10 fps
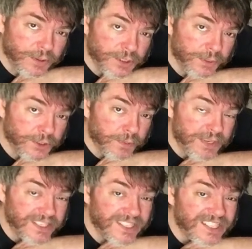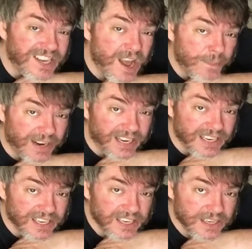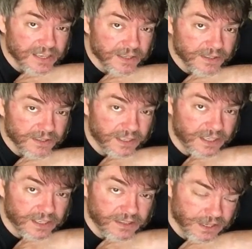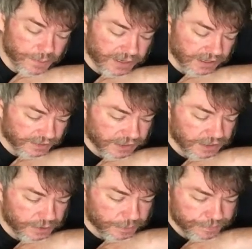supposed to be stopping the summoning of Gedo.